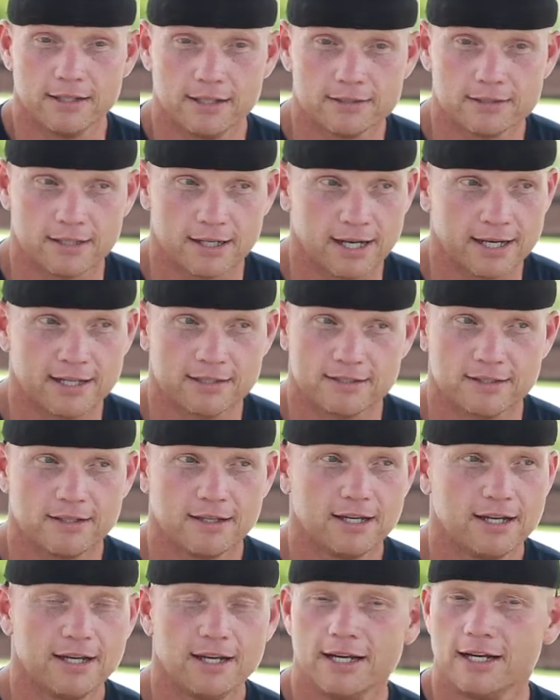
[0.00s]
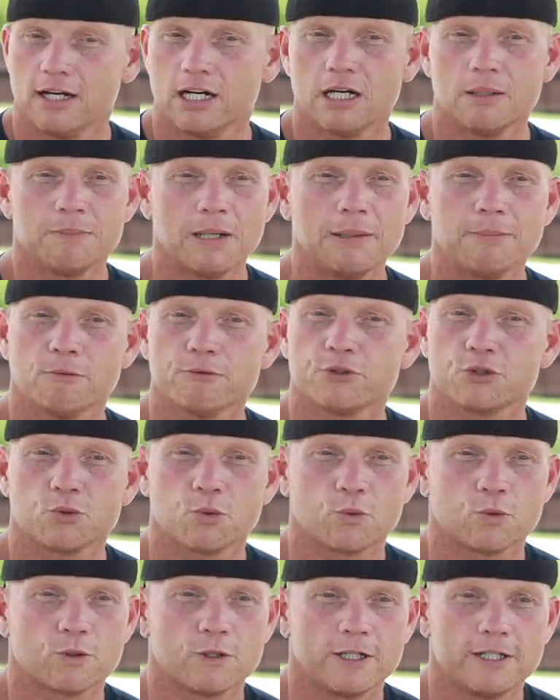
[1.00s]
this, and I get to hearing people's
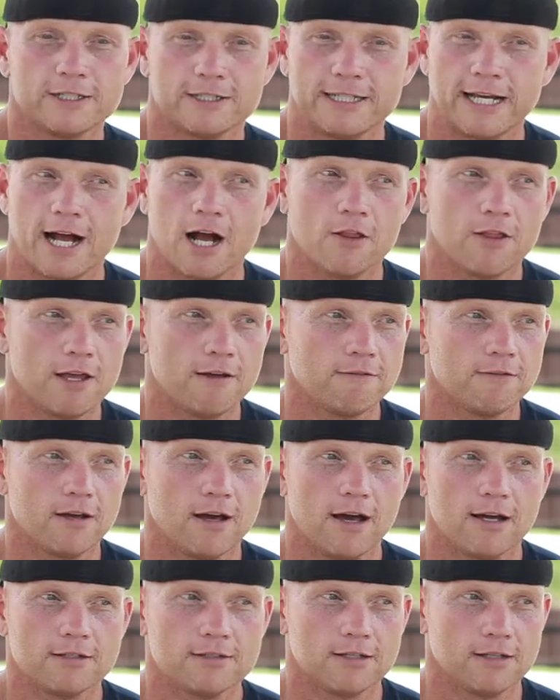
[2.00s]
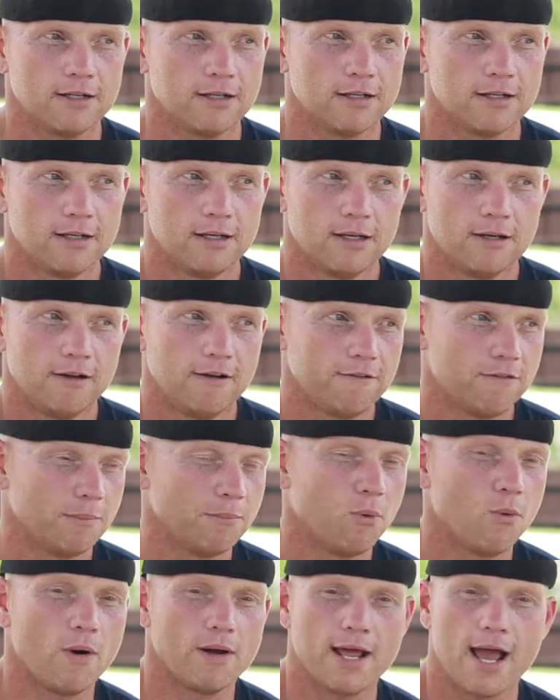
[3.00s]
stories and how they've got
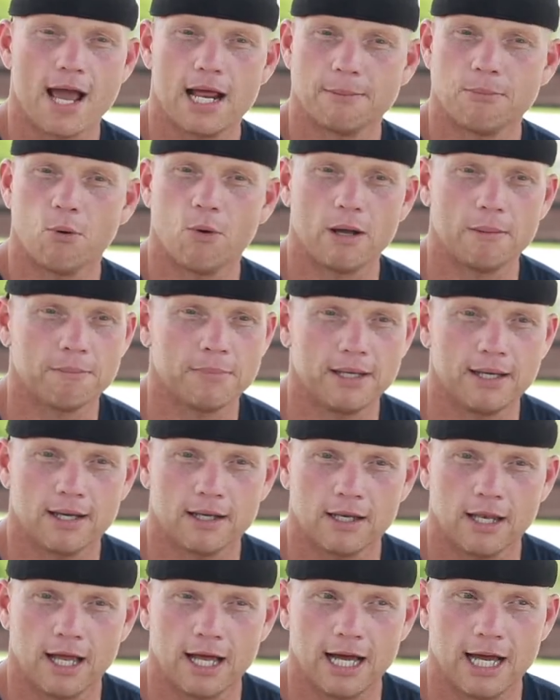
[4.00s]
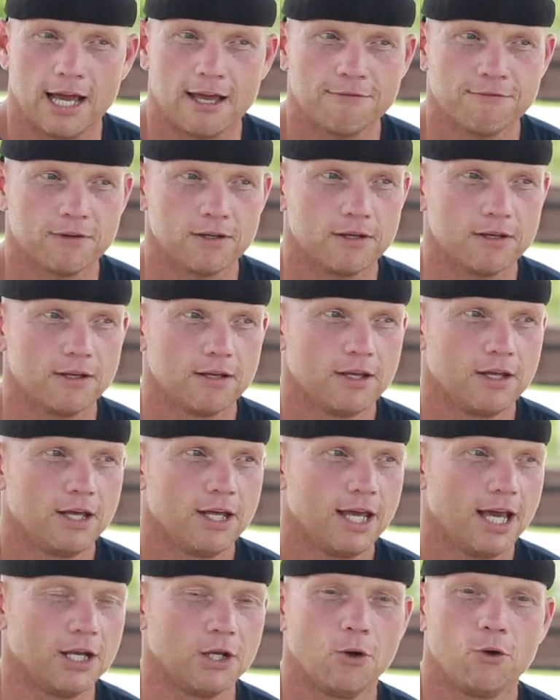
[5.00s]
from point A to point B in life, and
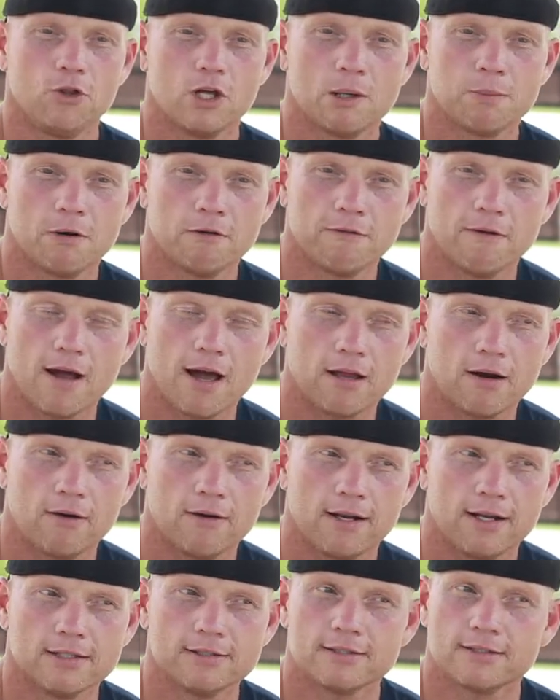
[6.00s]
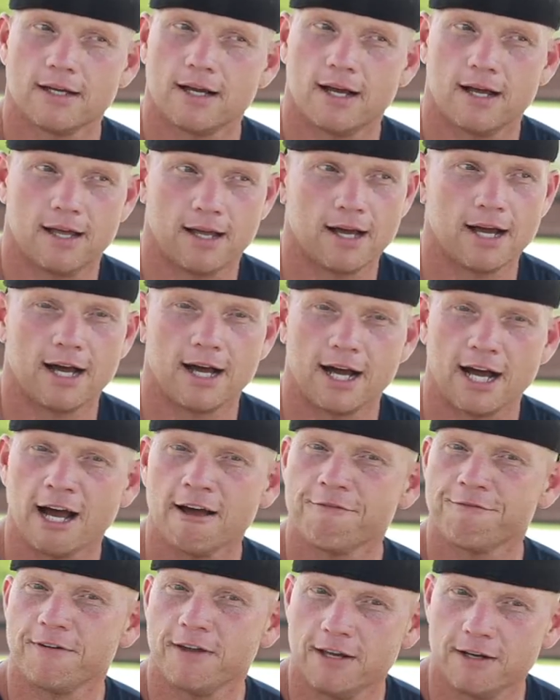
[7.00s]
who their provider is.
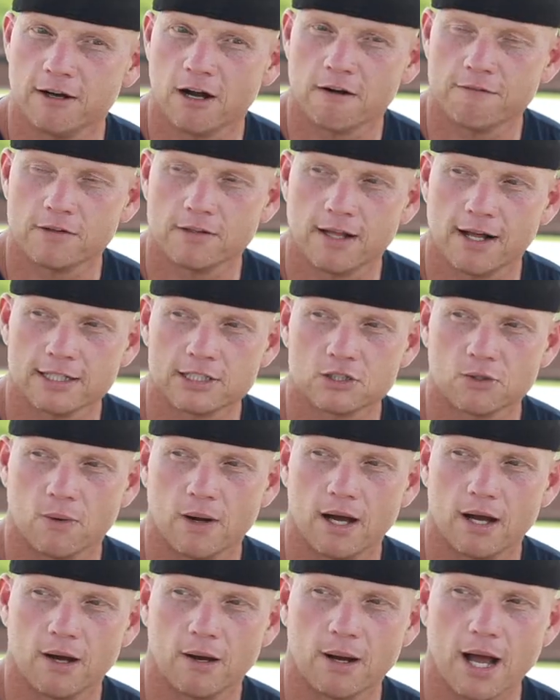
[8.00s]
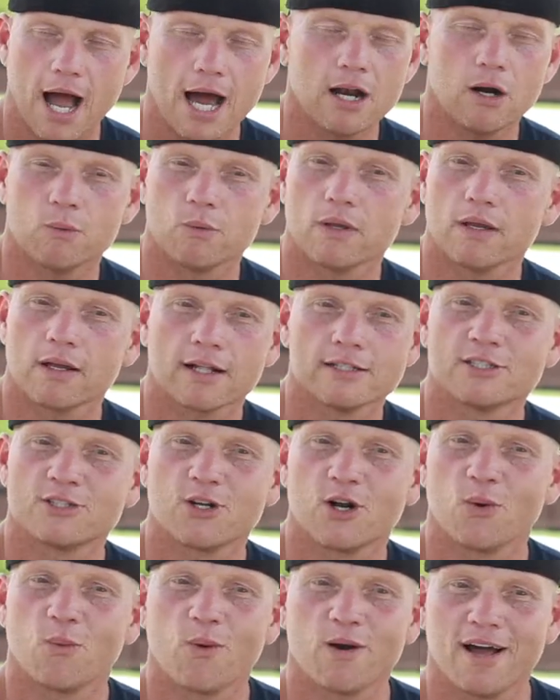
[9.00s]
I feed off of that, so I don't really
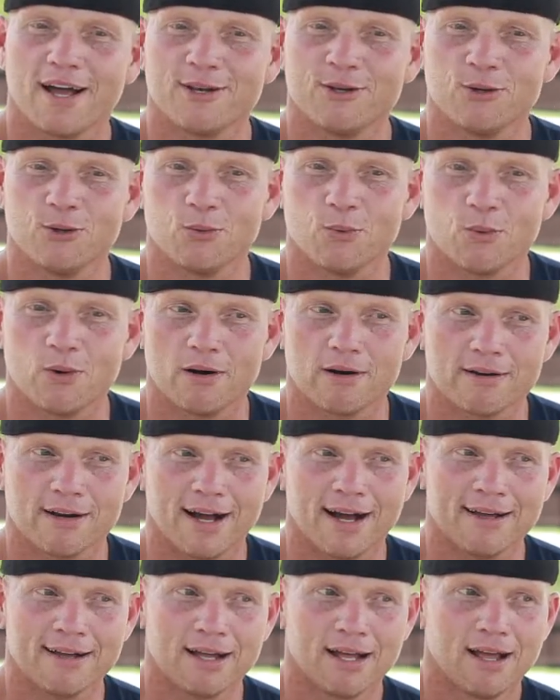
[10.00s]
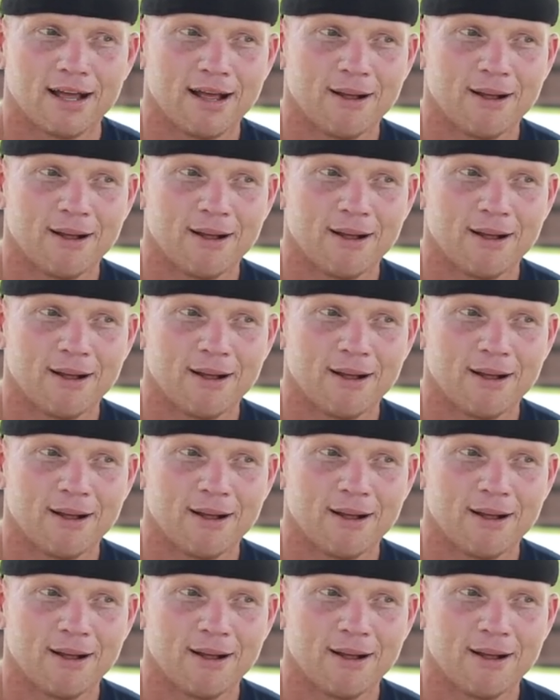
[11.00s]
consider what I do work. I